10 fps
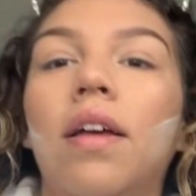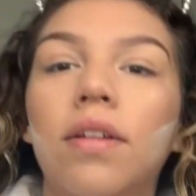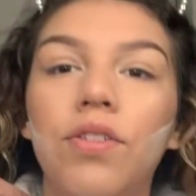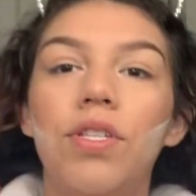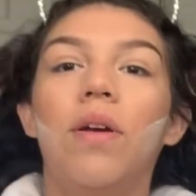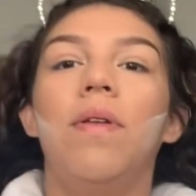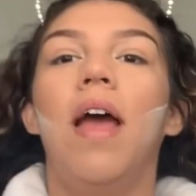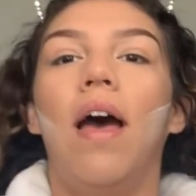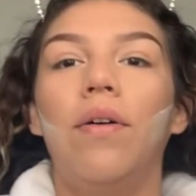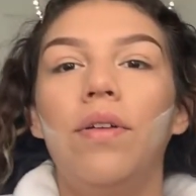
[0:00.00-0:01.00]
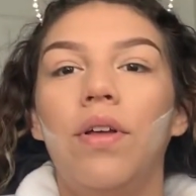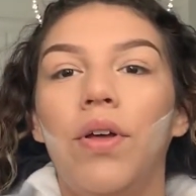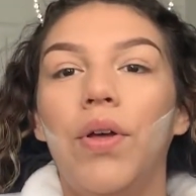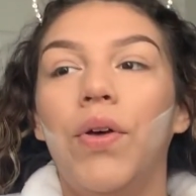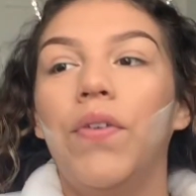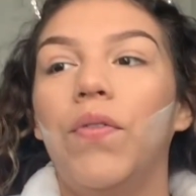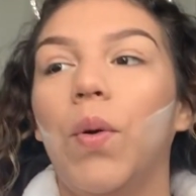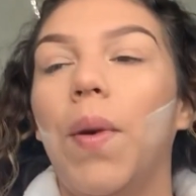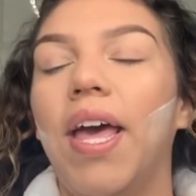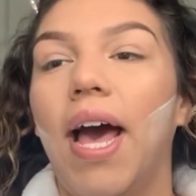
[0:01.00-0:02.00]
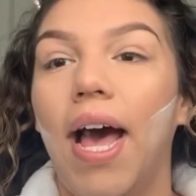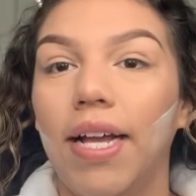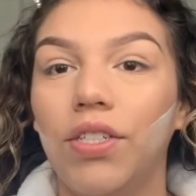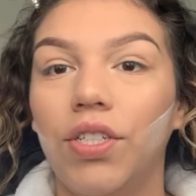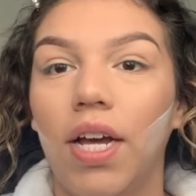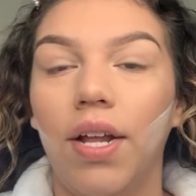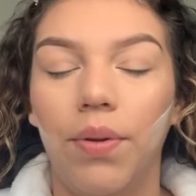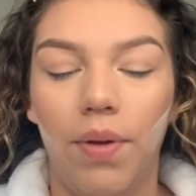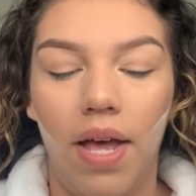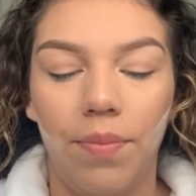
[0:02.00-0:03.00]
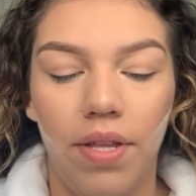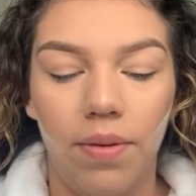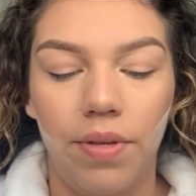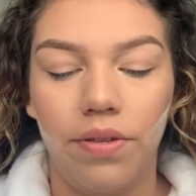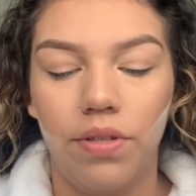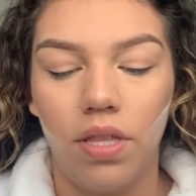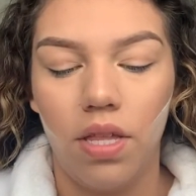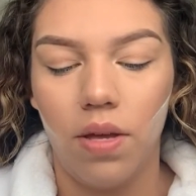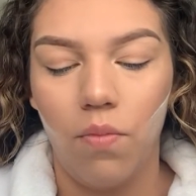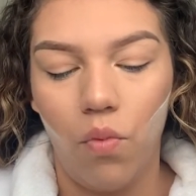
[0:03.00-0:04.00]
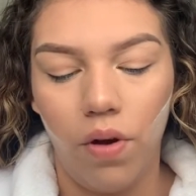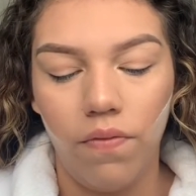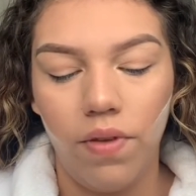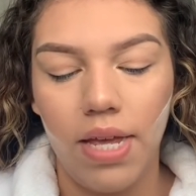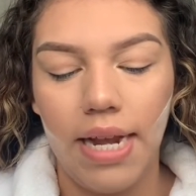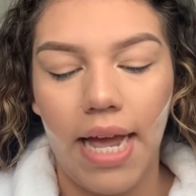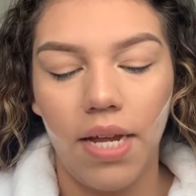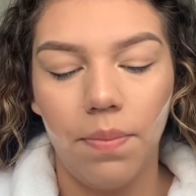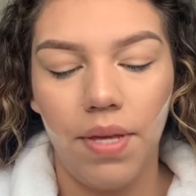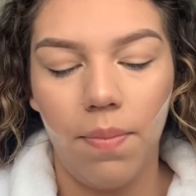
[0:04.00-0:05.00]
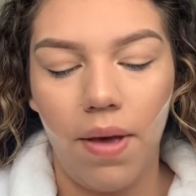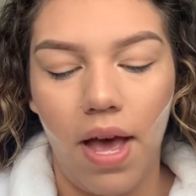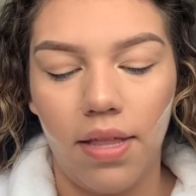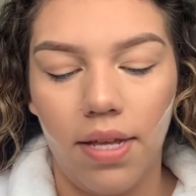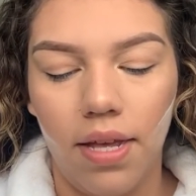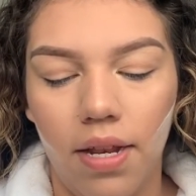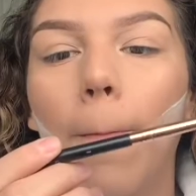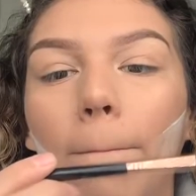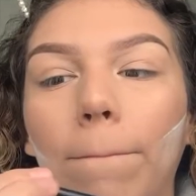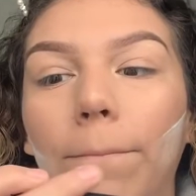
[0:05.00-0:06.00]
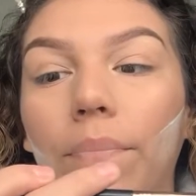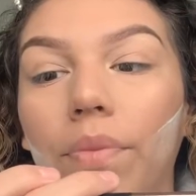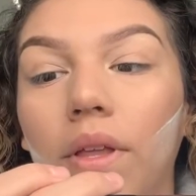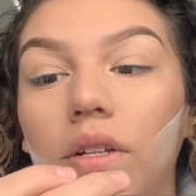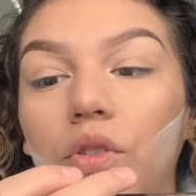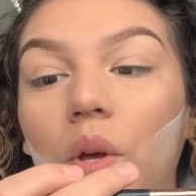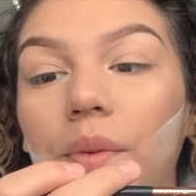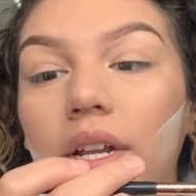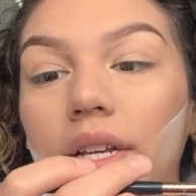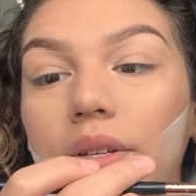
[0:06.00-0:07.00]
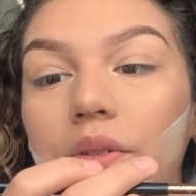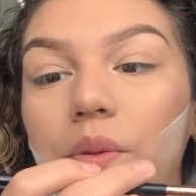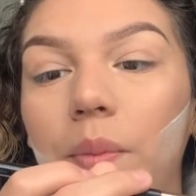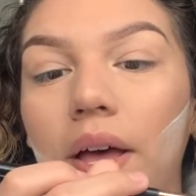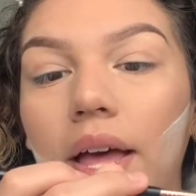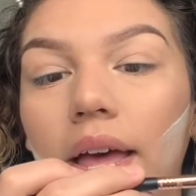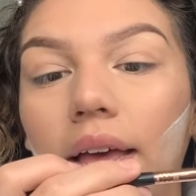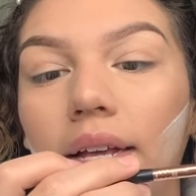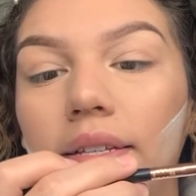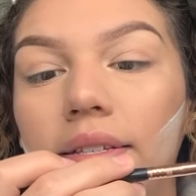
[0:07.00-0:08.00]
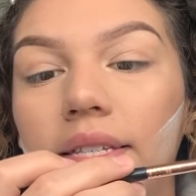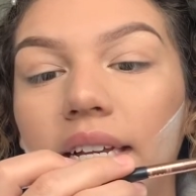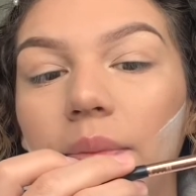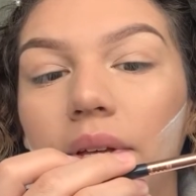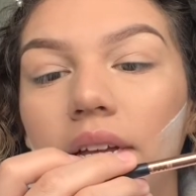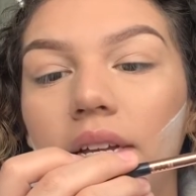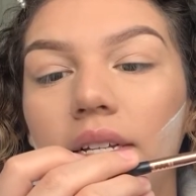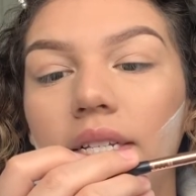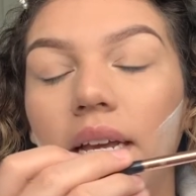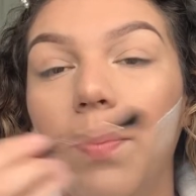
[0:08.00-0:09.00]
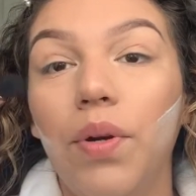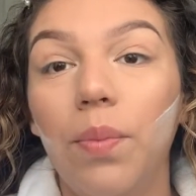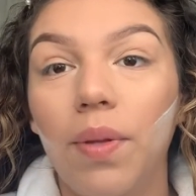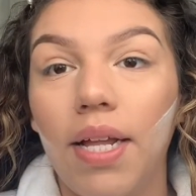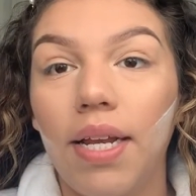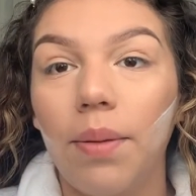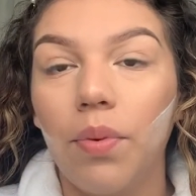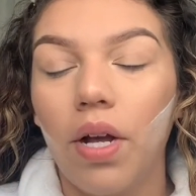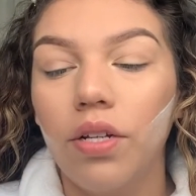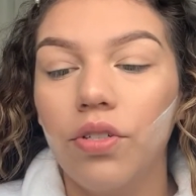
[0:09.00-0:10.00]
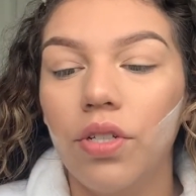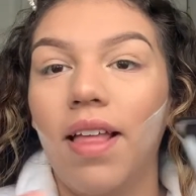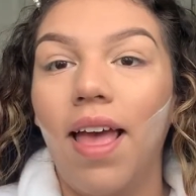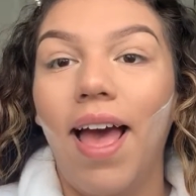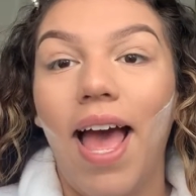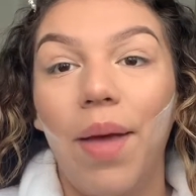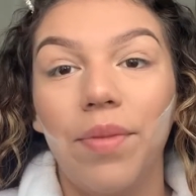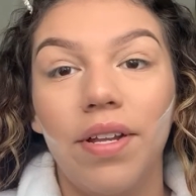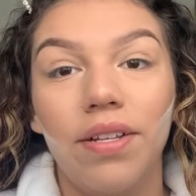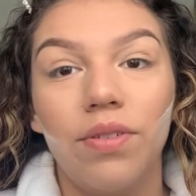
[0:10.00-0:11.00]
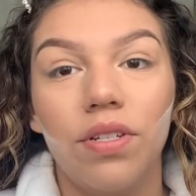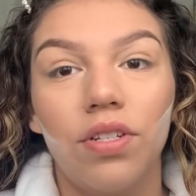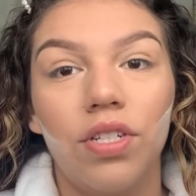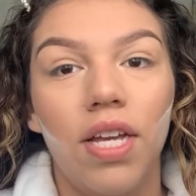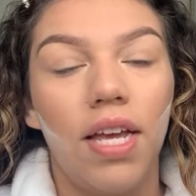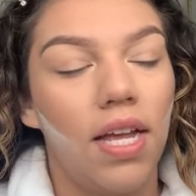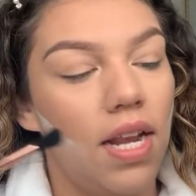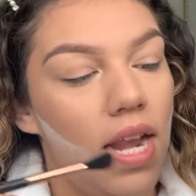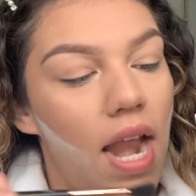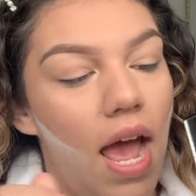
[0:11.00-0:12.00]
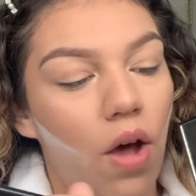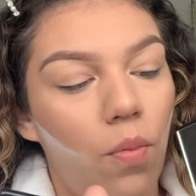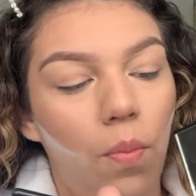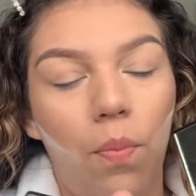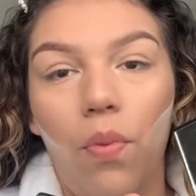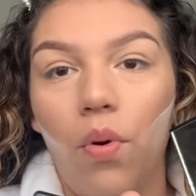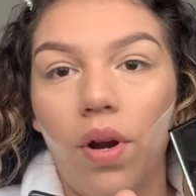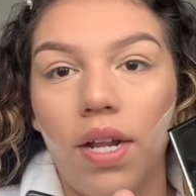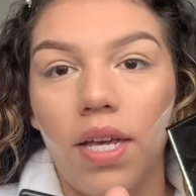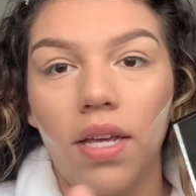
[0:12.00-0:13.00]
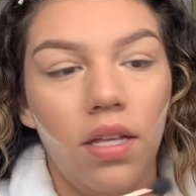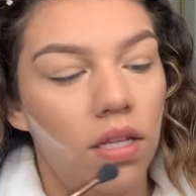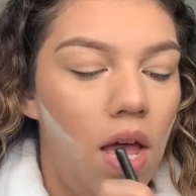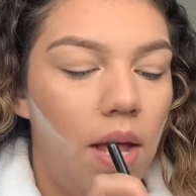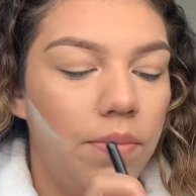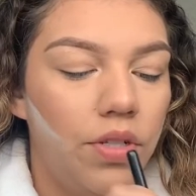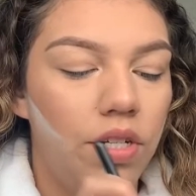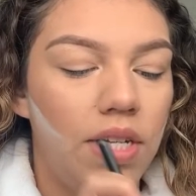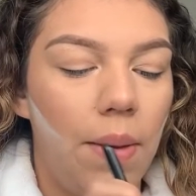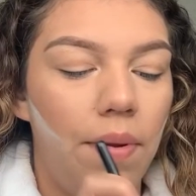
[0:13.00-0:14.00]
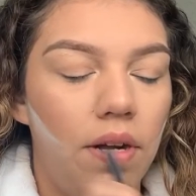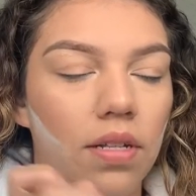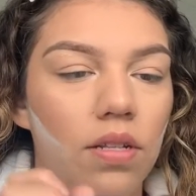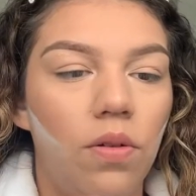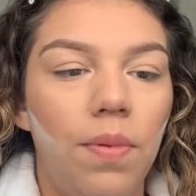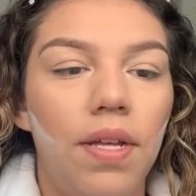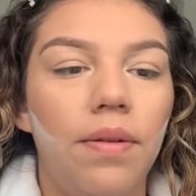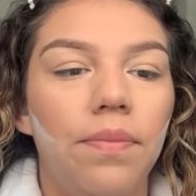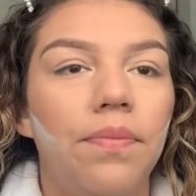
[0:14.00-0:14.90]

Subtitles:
So now for my eyeshadow, I'm gonna be using the Morphe 9B palette. So I'm gonna use my Sigma tapered blending brush. I'm gonna use the shade Now Boarding. I'm just gonna tap it in a little bit.